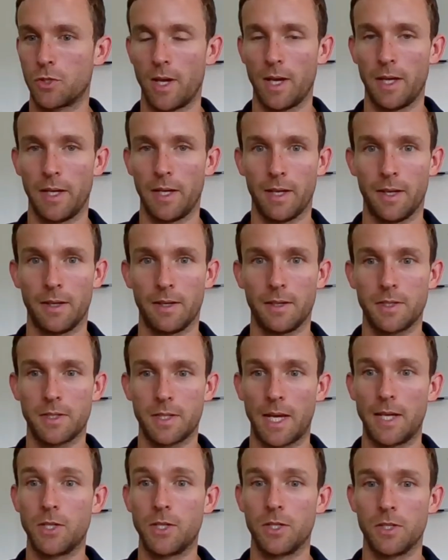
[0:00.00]
Australia
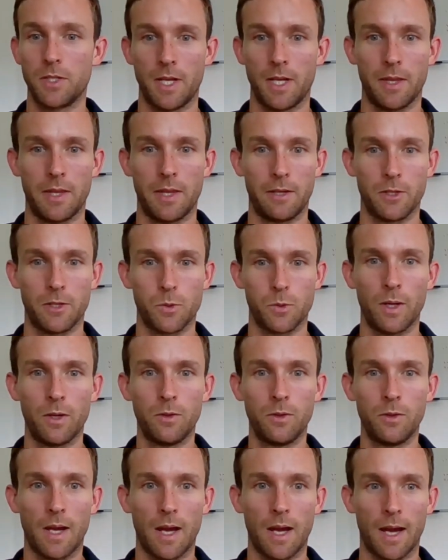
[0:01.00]
stations down there as
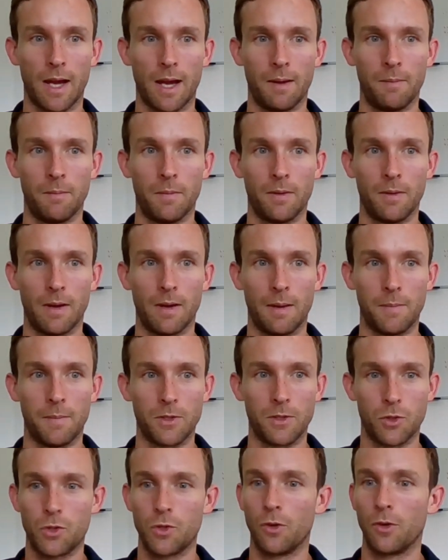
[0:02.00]
well. I'm
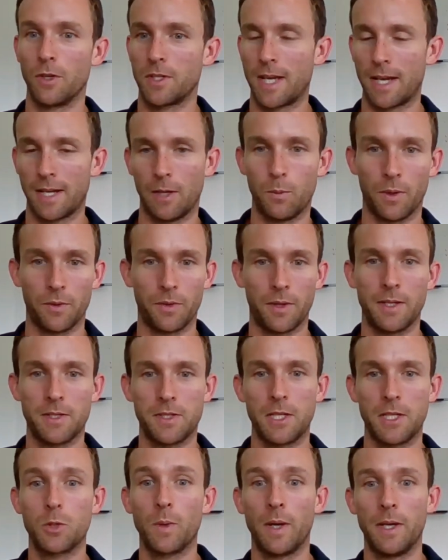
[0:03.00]
unsure exactly what
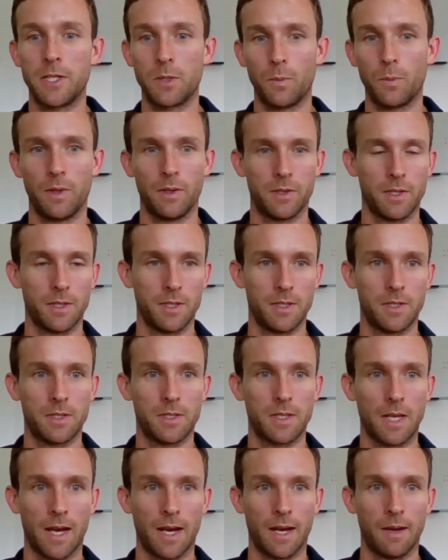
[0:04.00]
their situation with
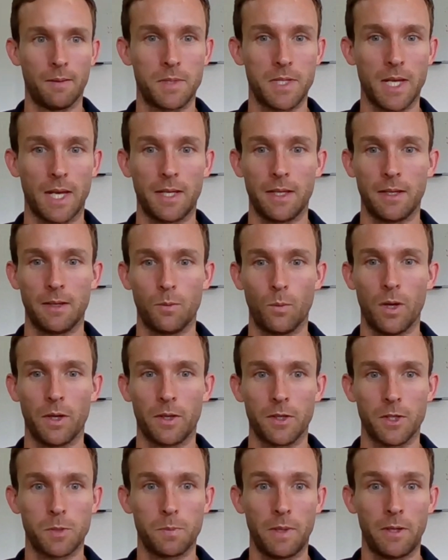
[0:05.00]
is taking
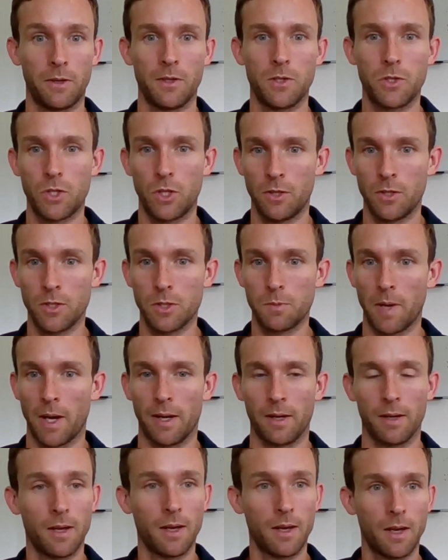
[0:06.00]
work experience students,
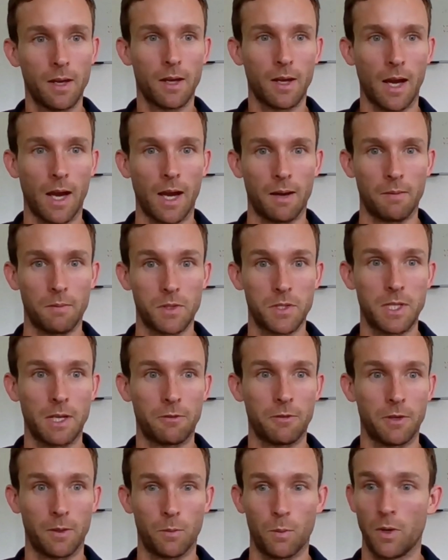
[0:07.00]
but it's
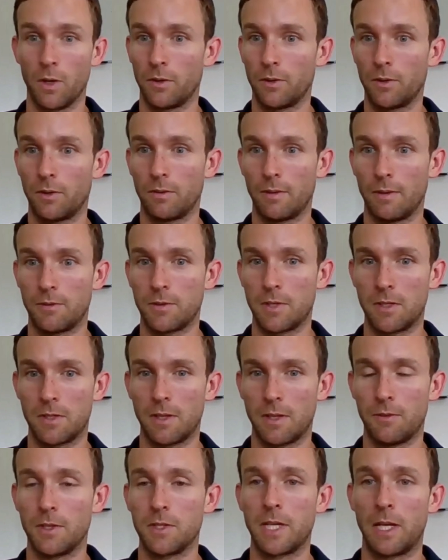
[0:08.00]
definitely worth,
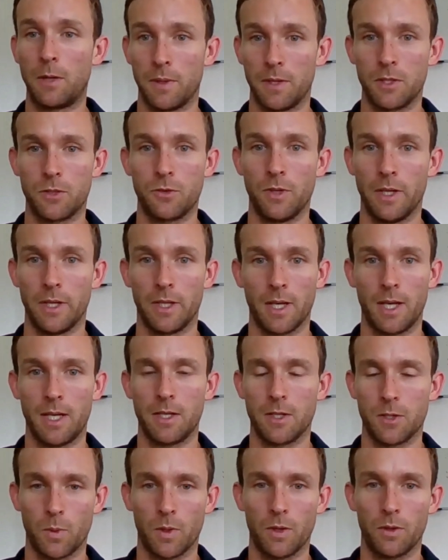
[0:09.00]
if there's anyone that's really
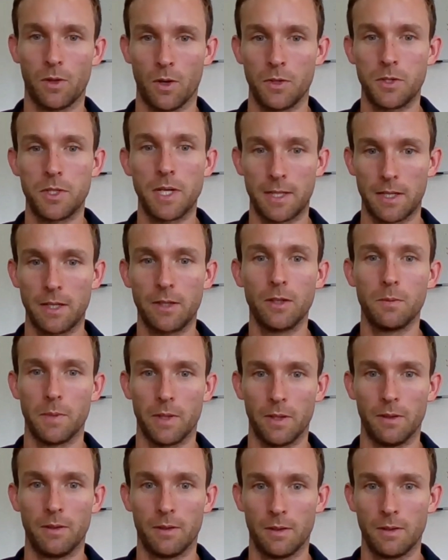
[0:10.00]
keen, it's worth contacting
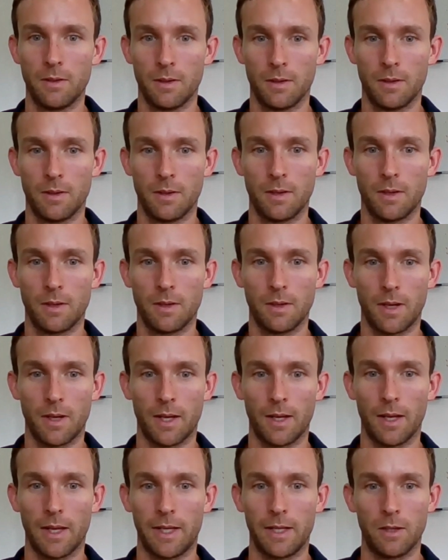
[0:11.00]
them and
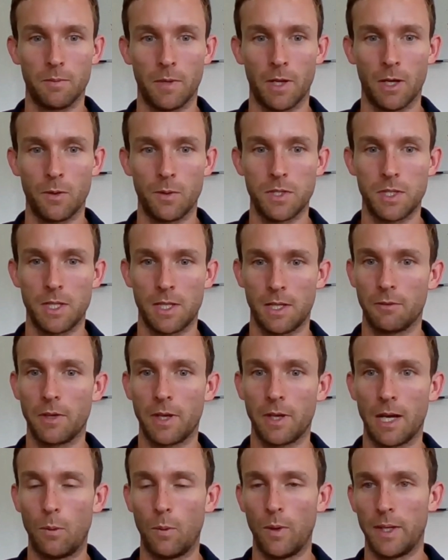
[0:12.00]
letting them know and seeing if
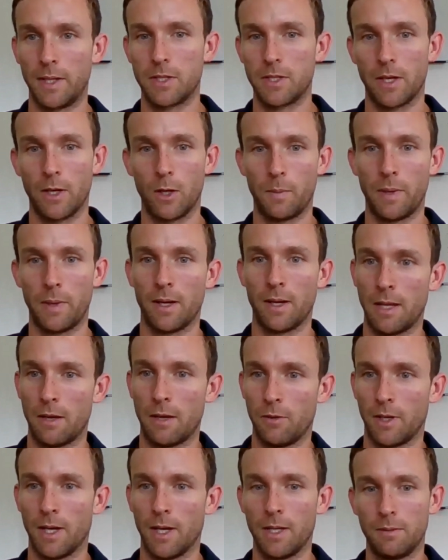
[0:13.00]
they are willing to help out in
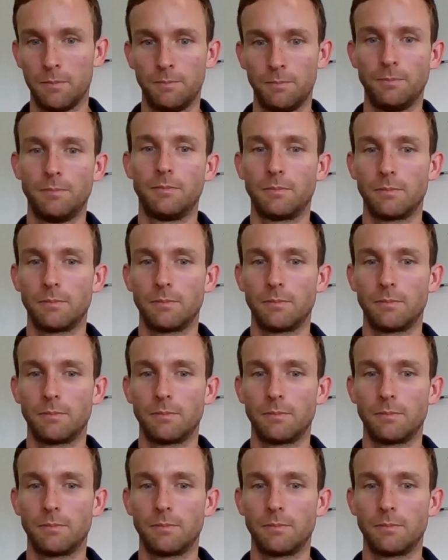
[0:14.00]
that regard.